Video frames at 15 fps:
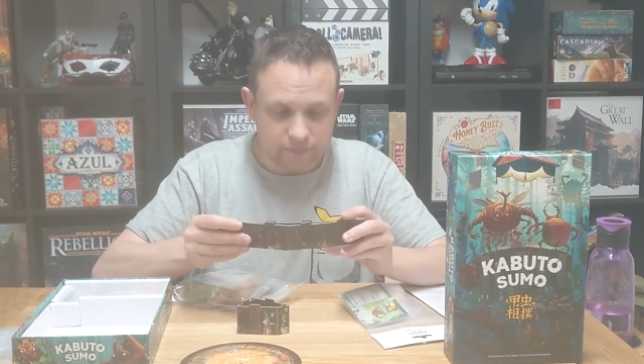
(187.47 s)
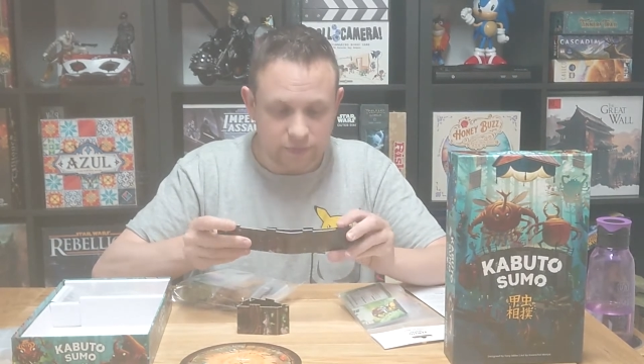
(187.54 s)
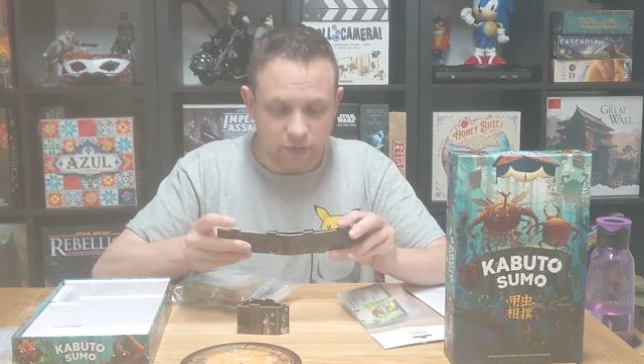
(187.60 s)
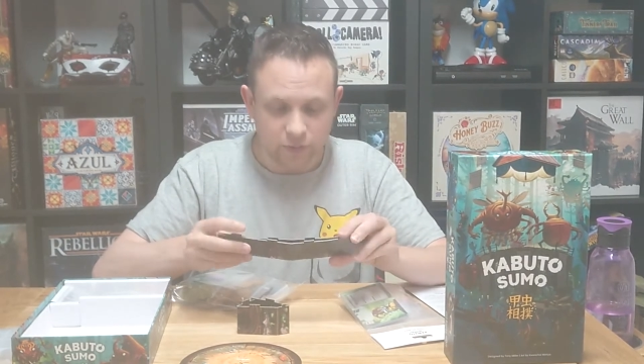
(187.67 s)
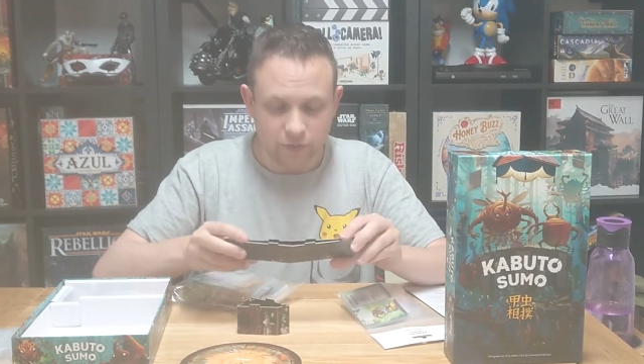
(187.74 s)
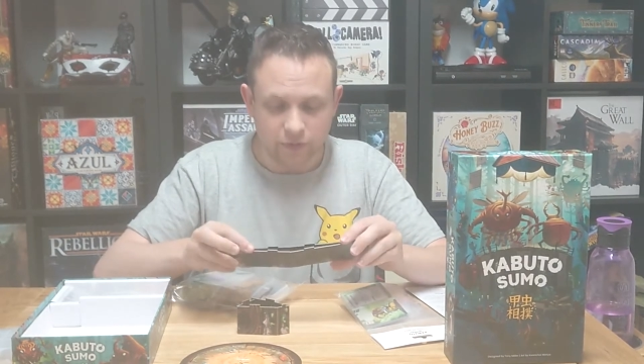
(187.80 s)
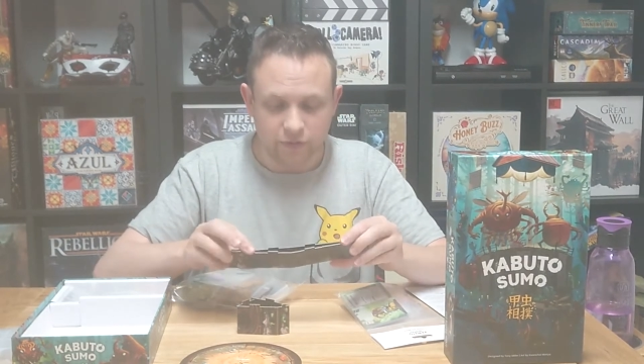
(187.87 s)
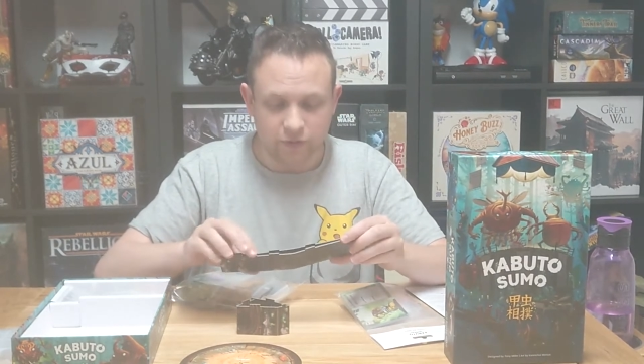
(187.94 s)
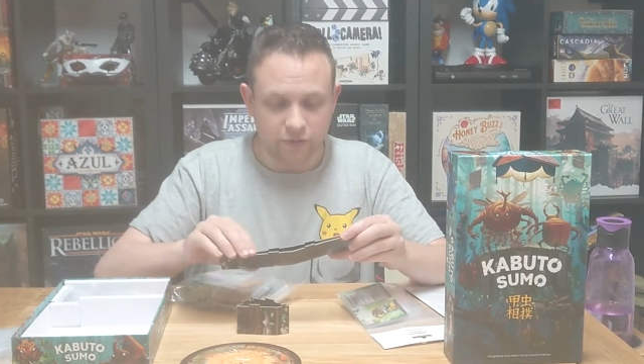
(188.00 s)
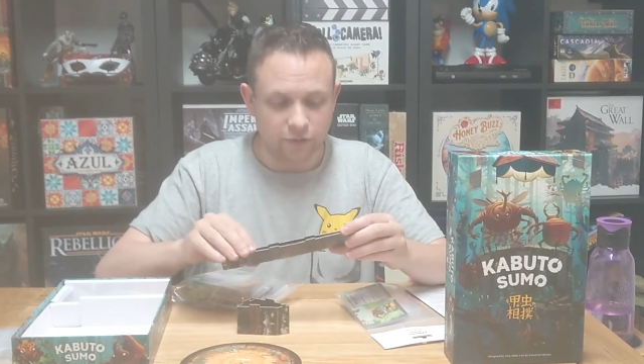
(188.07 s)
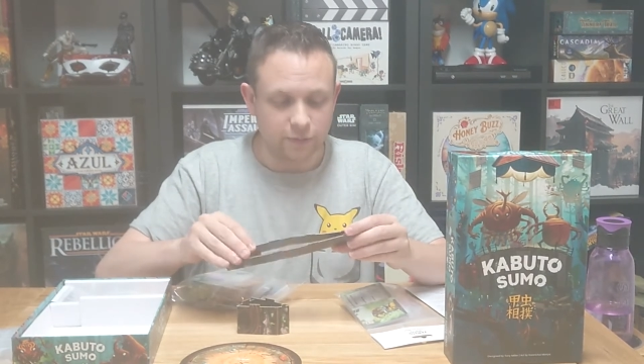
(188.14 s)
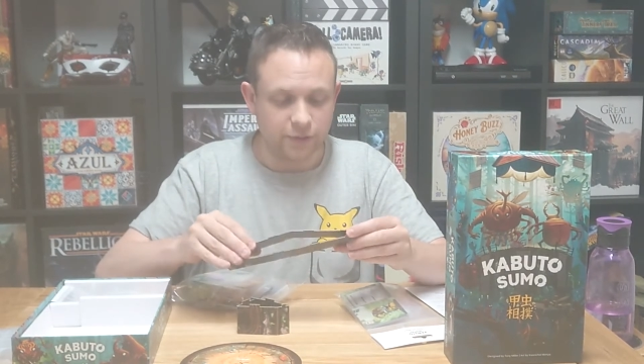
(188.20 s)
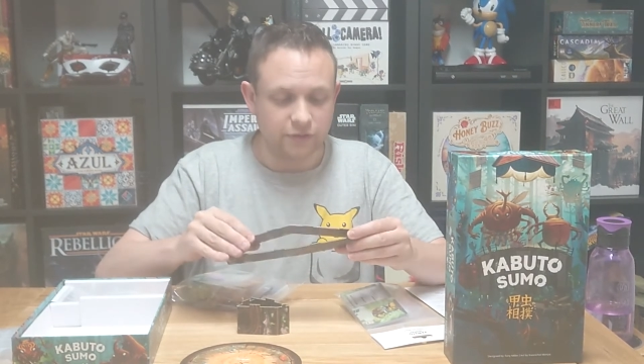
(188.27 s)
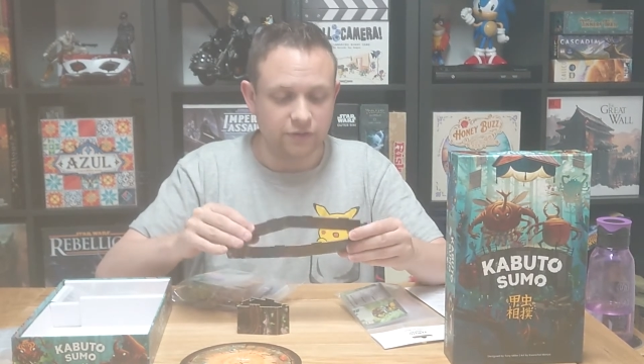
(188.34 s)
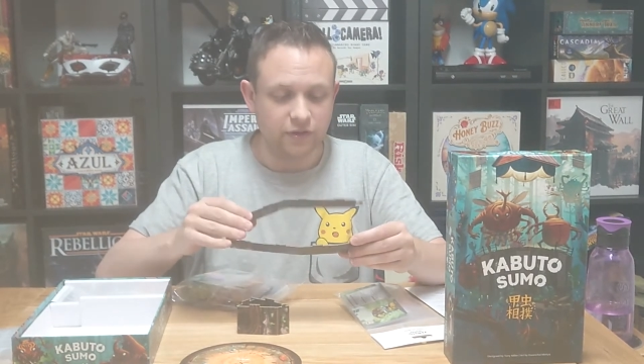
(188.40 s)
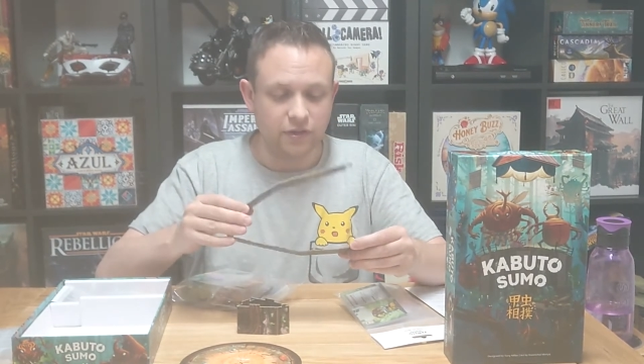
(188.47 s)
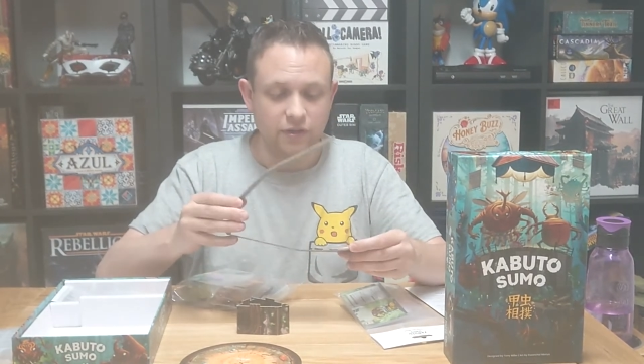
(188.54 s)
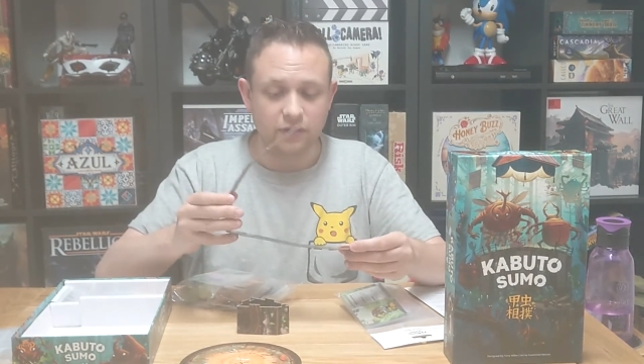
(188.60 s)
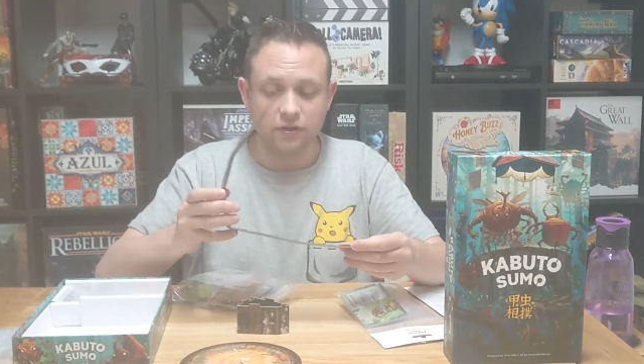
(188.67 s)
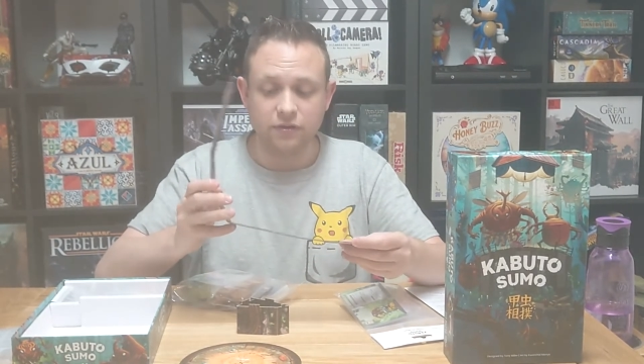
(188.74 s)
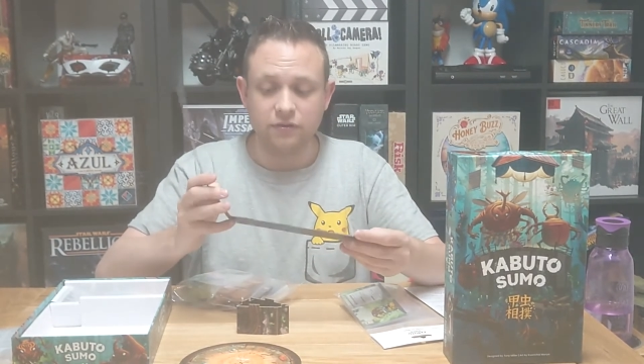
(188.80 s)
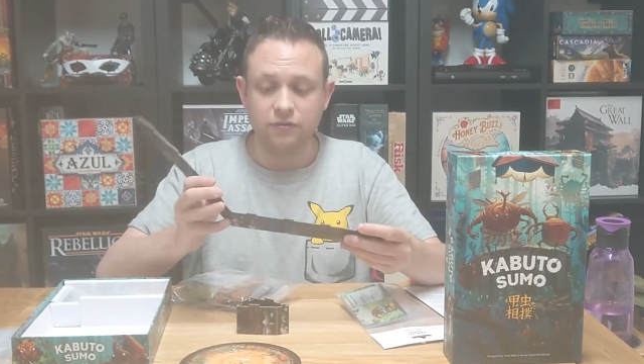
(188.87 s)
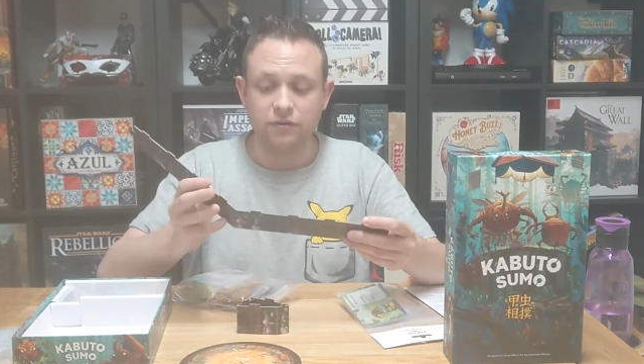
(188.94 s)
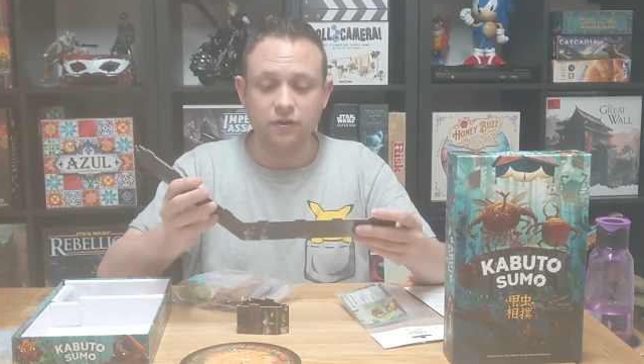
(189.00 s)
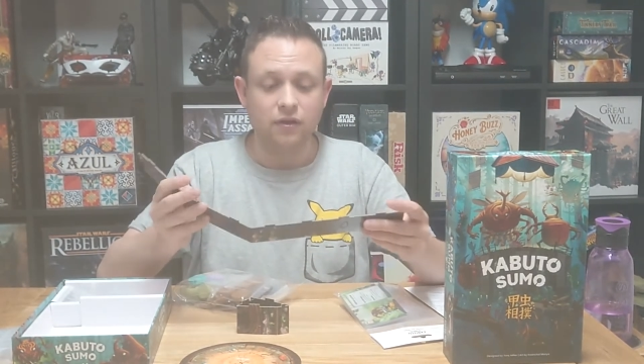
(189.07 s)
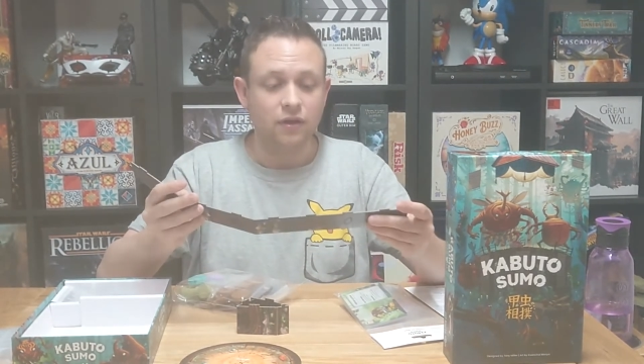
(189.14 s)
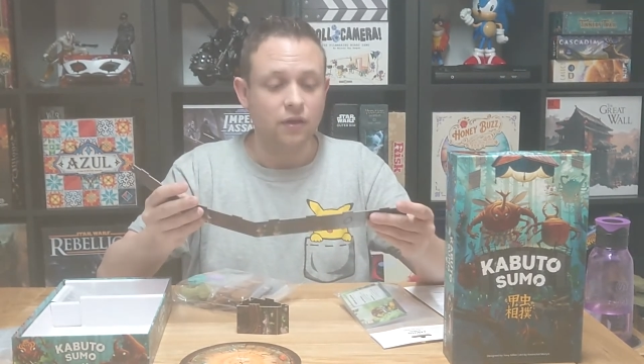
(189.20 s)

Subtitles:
Oh, there's two bits there. That's